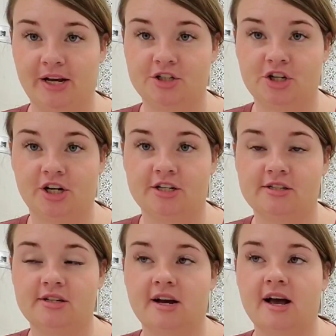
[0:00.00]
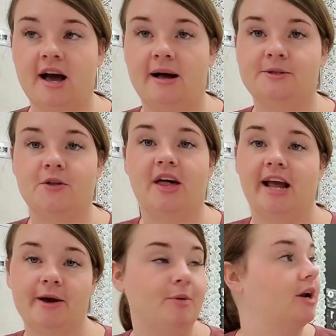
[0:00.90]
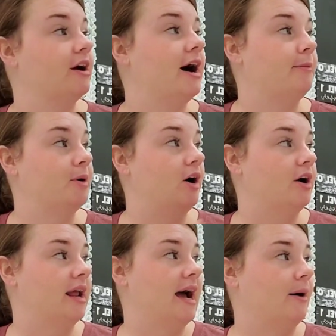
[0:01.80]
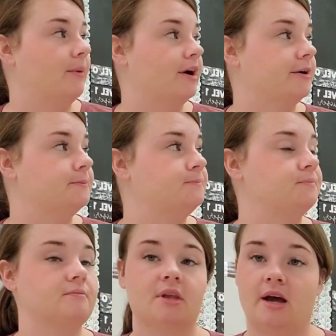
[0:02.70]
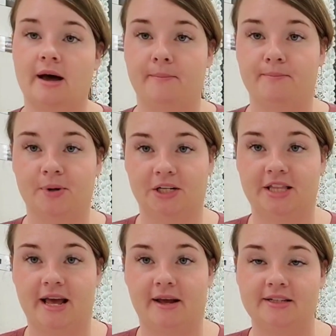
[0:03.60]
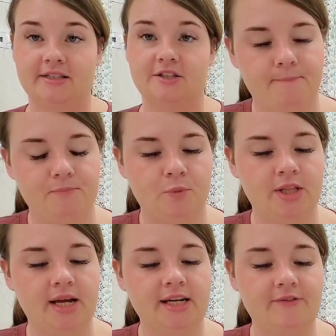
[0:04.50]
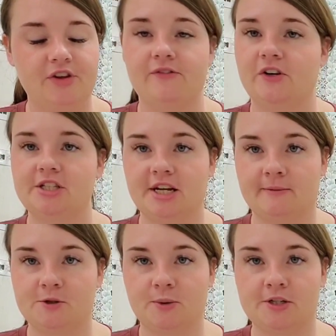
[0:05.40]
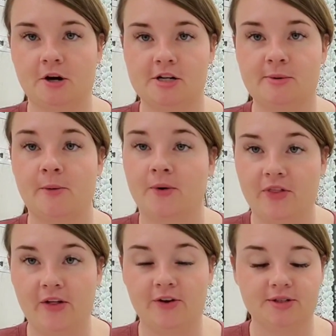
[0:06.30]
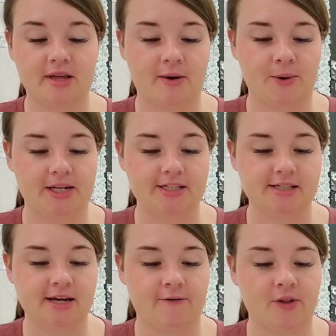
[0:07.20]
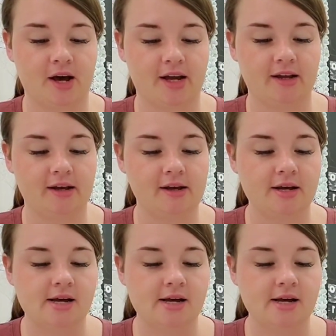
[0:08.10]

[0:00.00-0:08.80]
pictures so that I could put it up on our birthdays. We lined up for the first time, and so we talked about what that looks like, what does it sound like.